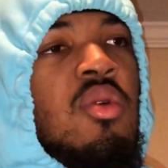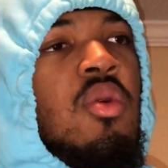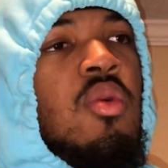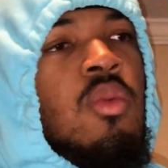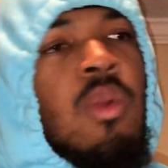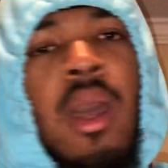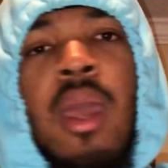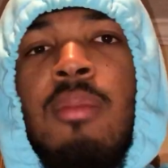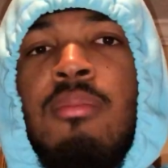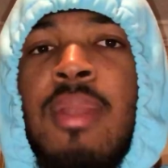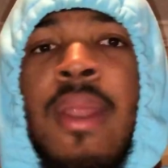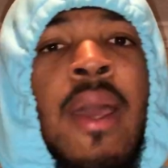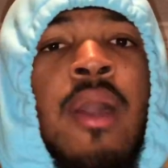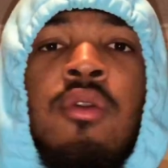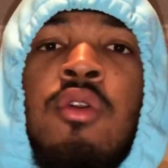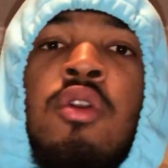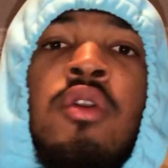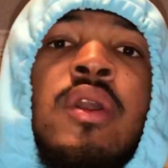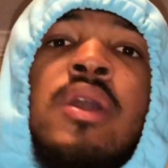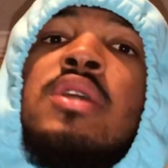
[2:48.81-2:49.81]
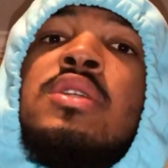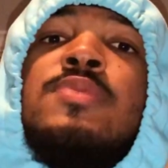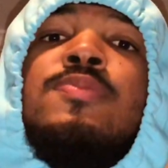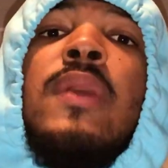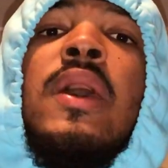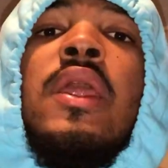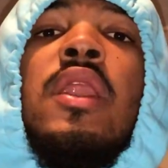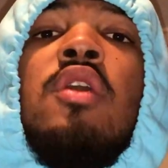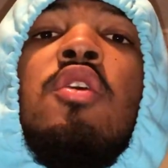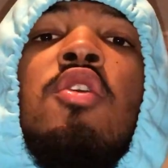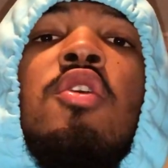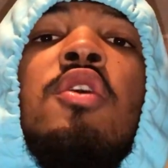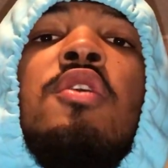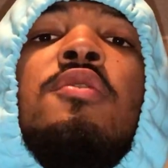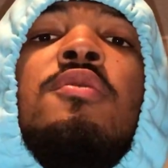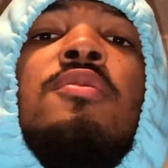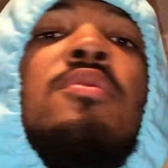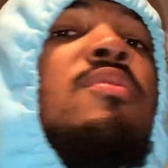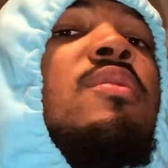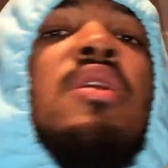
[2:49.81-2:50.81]
white, black, or Hispanic,
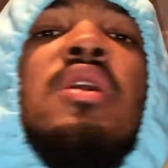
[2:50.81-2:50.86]
or